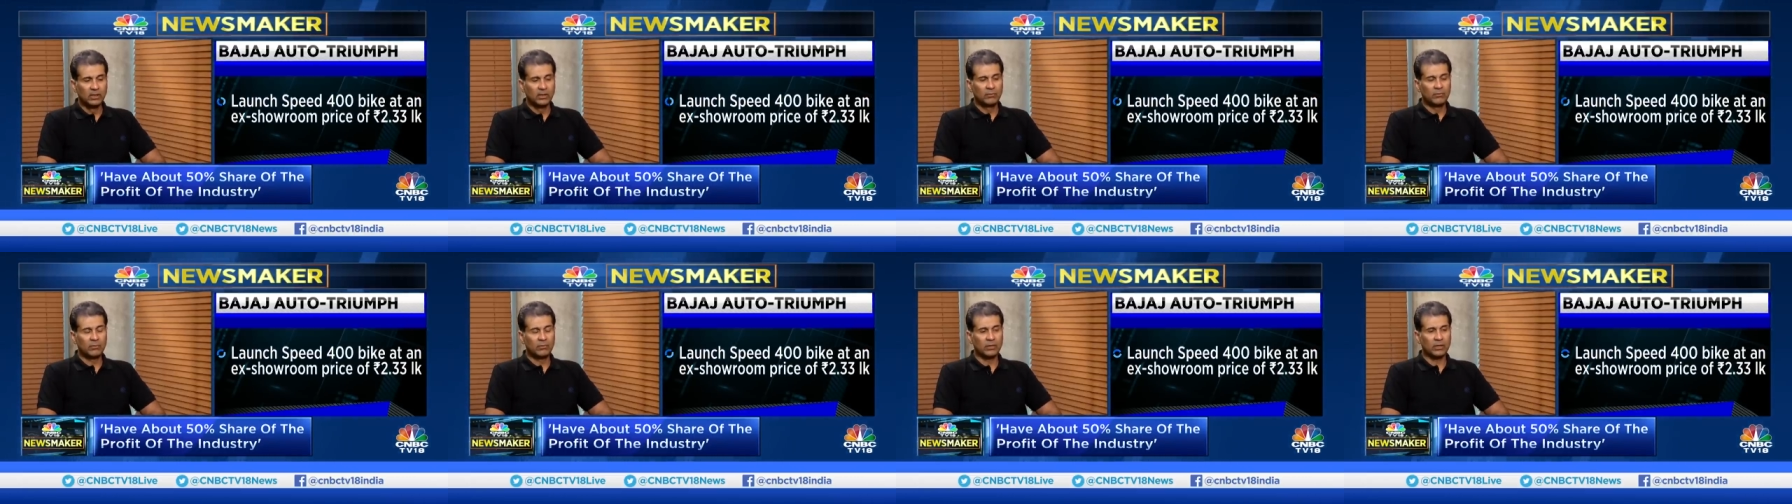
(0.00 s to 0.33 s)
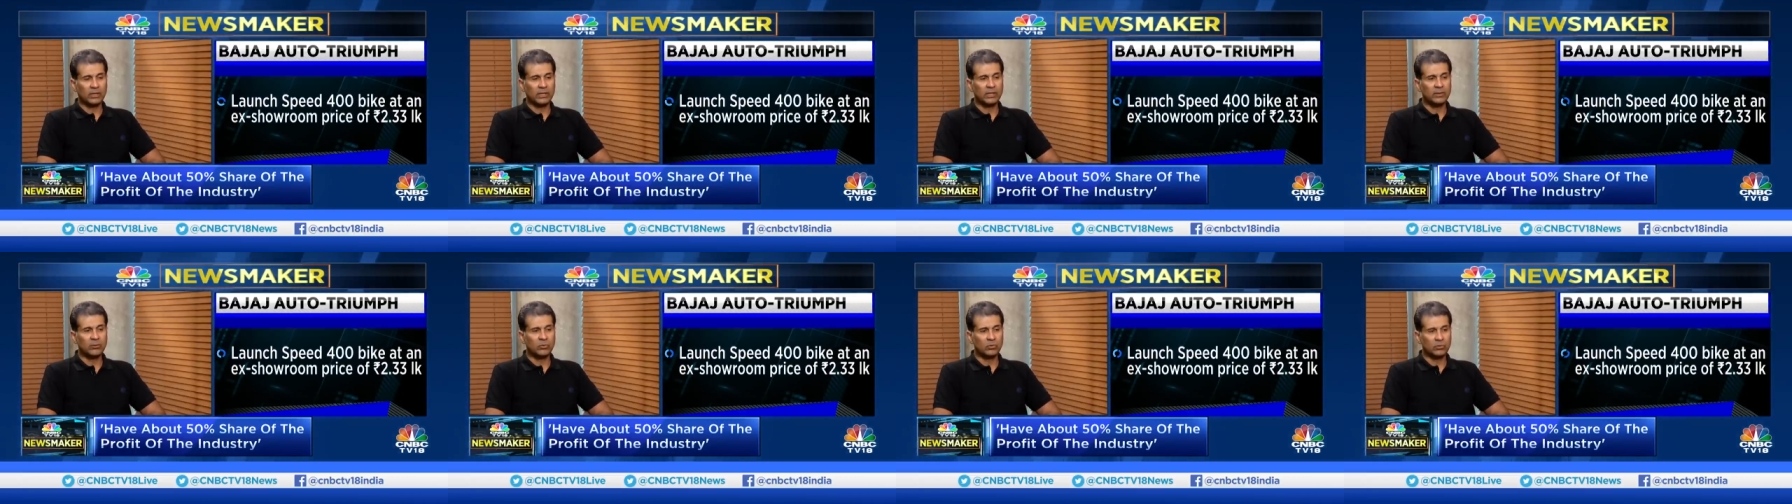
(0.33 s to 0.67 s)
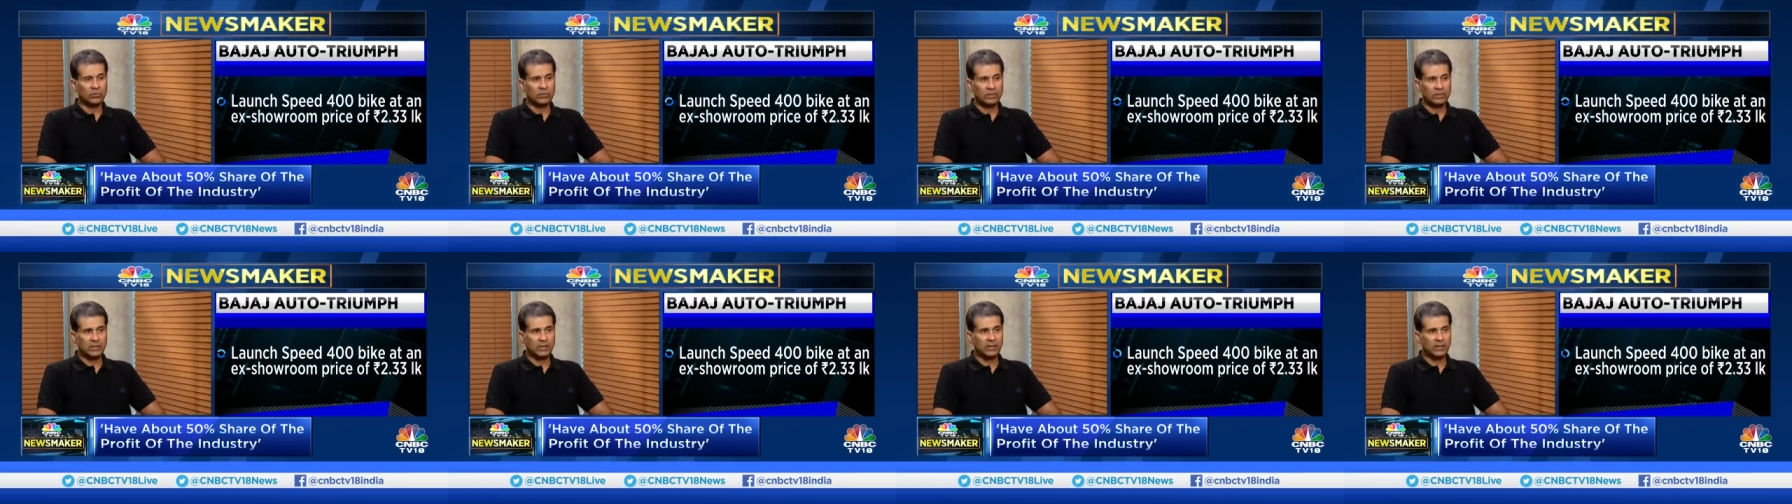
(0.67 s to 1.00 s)
for any
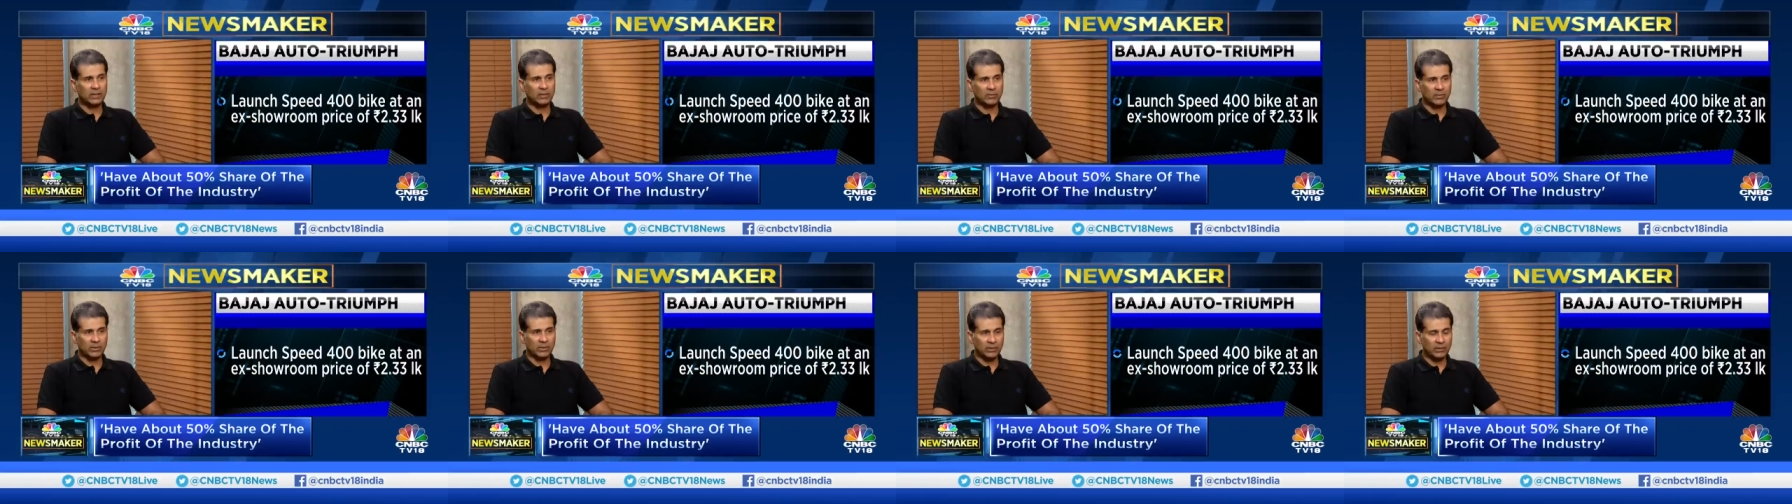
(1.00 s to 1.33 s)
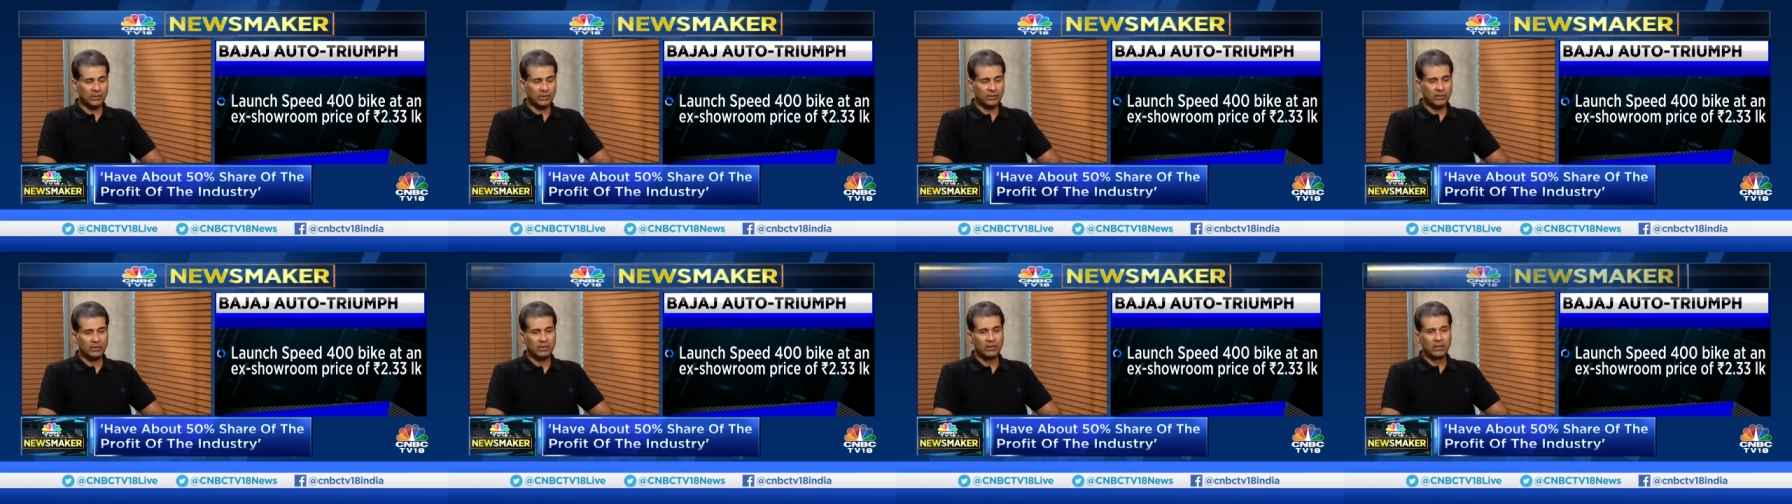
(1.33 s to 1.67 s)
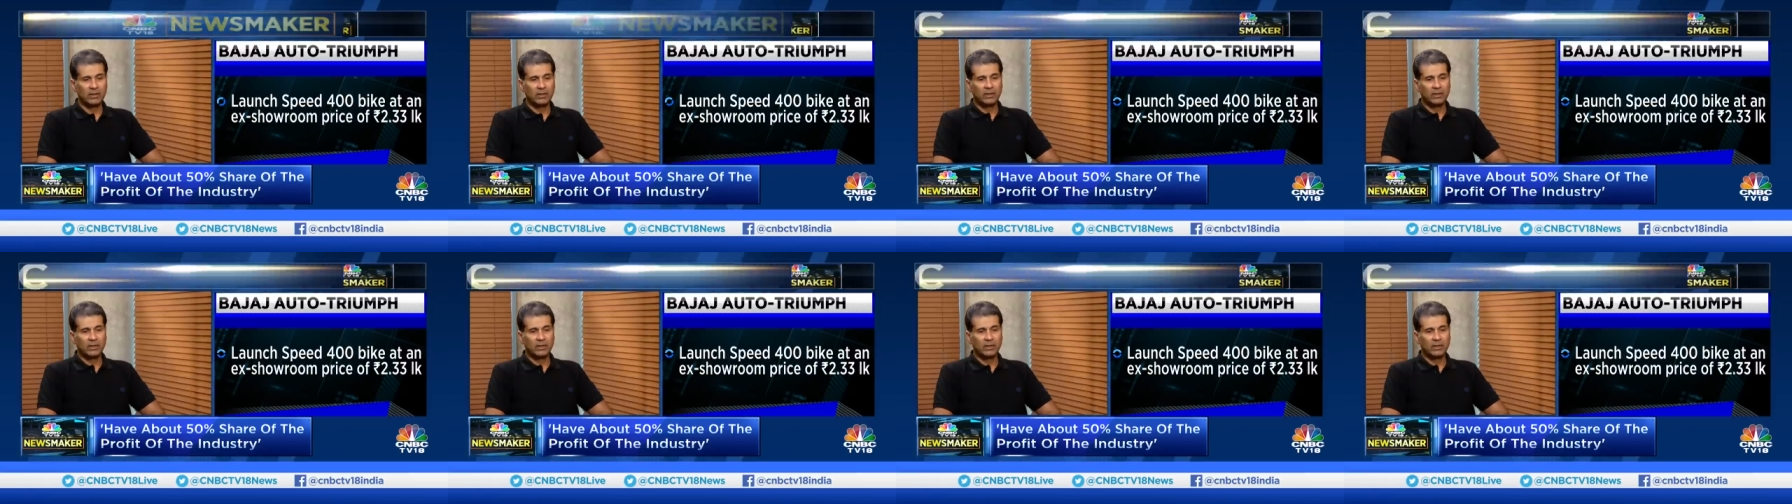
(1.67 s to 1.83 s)
motorcycle maker.